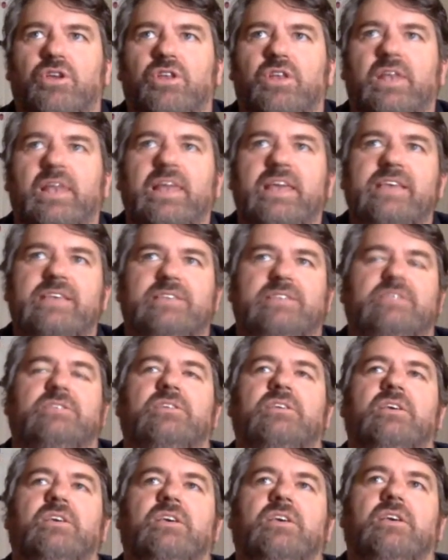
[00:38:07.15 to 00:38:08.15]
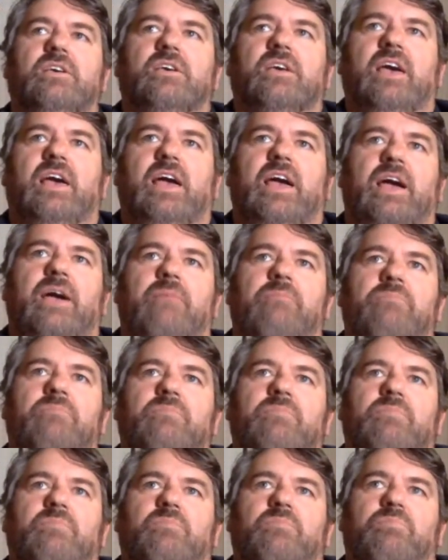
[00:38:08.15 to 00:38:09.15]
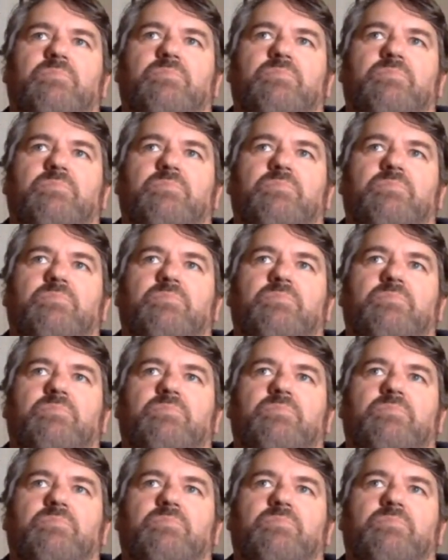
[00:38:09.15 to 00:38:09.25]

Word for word: earn less um,